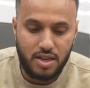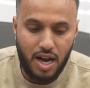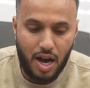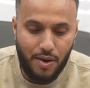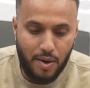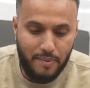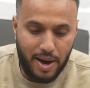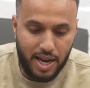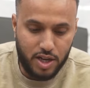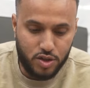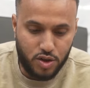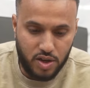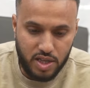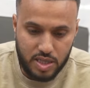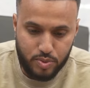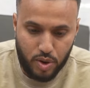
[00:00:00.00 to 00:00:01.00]
How I manage
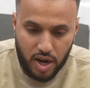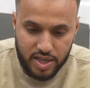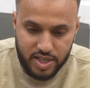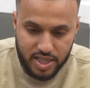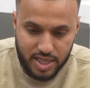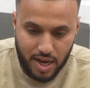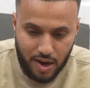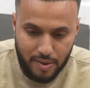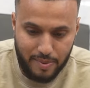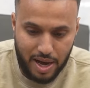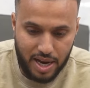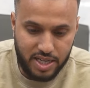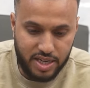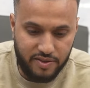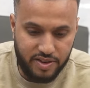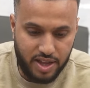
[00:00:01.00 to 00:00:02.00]
all these projects, how I
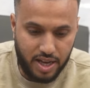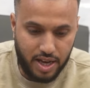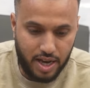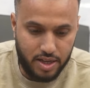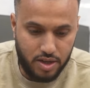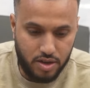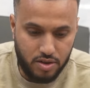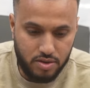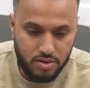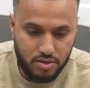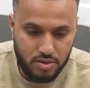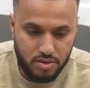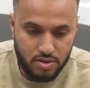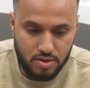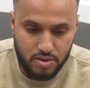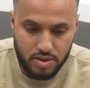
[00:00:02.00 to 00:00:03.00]
manage everything I do,
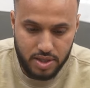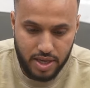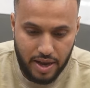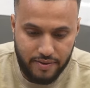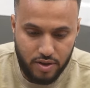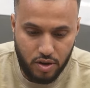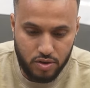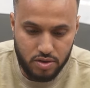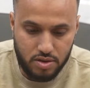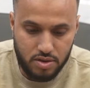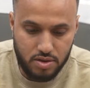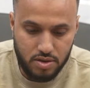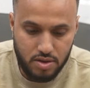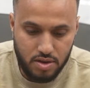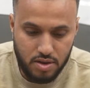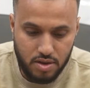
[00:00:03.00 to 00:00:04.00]
so I have notes.
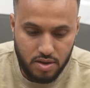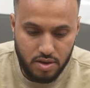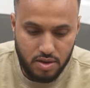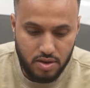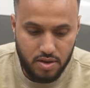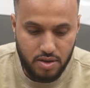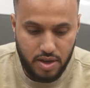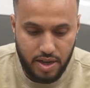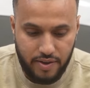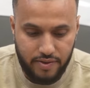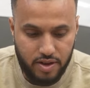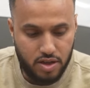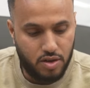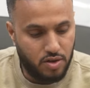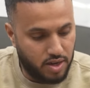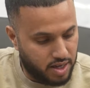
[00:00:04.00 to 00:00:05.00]
I have
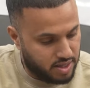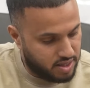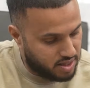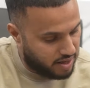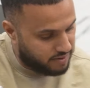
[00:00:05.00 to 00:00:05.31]
to-do lists.